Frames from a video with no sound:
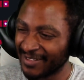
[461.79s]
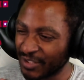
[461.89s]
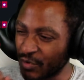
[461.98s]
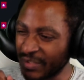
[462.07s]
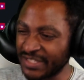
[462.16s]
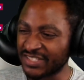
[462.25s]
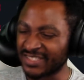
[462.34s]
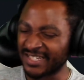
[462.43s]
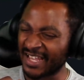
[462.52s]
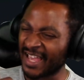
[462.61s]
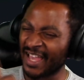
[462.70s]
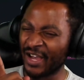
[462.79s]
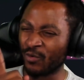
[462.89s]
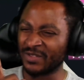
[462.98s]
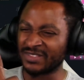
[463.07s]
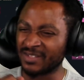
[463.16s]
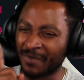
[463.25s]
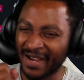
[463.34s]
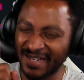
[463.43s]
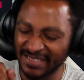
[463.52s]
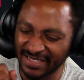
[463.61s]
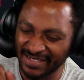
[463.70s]
You can just tell when
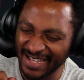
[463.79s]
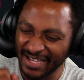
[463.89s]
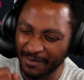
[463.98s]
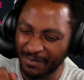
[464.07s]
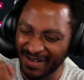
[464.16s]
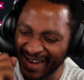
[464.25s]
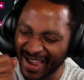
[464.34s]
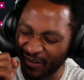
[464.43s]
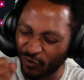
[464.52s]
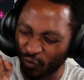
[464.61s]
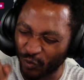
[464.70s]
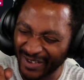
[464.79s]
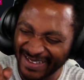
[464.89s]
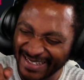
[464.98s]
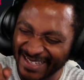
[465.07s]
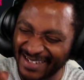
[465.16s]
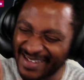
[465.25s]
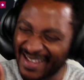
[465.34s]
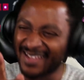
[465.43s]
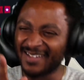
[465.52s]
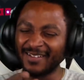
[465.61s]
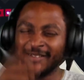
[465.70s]
somebody's a nigga, but not really a
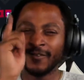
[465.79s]
nigga.